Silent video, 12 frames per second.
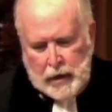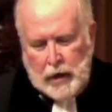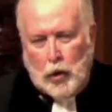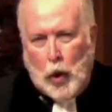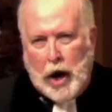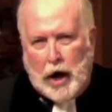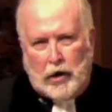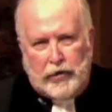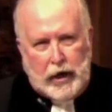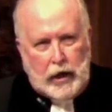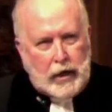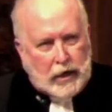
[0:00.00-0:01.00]
while
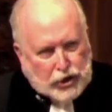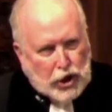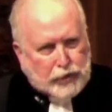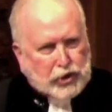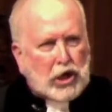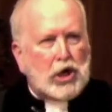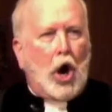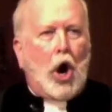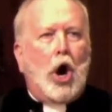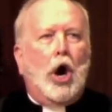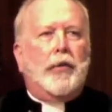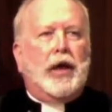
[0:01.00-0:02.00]
the Egyptian
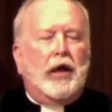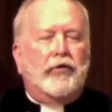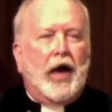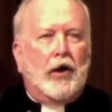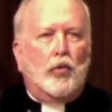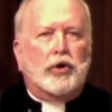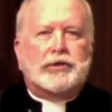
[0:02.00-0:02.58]
army that was